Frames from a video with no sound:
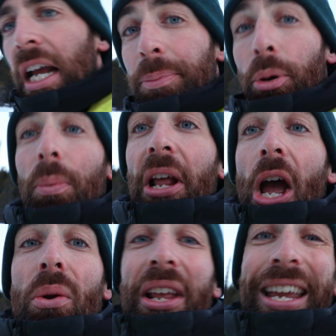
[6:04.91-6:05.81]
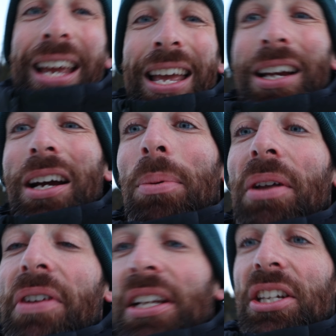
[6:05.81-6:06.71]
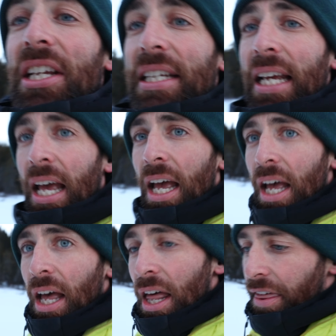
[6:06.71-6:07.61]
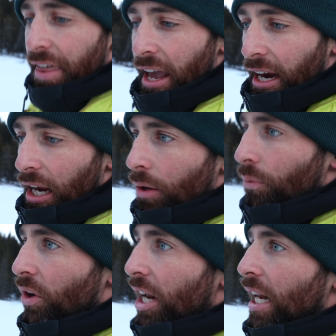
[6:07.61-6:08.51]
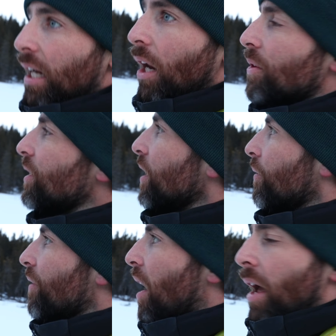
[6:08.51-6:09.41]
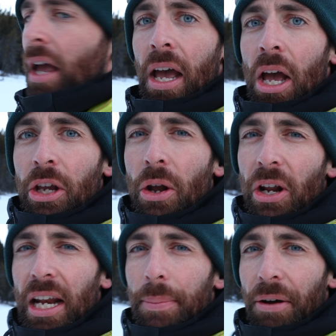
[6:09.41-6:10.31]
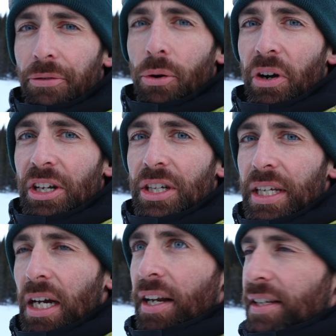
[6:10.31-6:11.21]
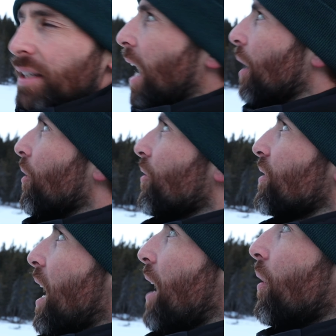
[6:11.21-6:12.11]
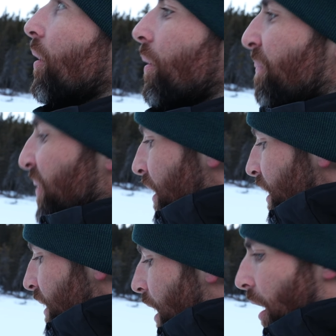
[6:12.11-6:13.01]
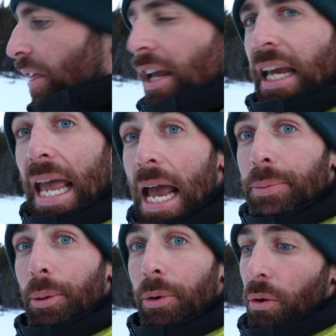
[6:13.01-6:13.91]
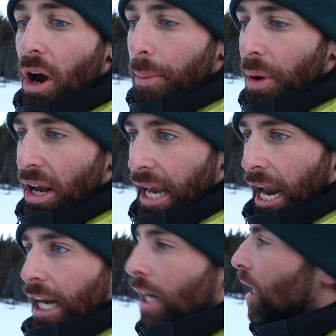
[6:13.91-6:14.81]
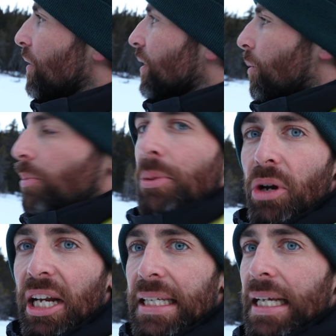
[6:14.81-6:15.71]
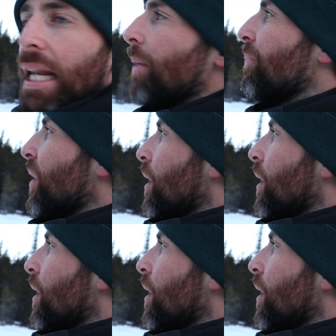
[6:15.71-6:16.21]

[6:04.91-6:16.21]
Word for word: it's probably only a couple of inches thick, really close to the river. You only need about 4 inches to kind of skate on or stand on. So I think here is probably all right, but getting any closer would be pretty silly.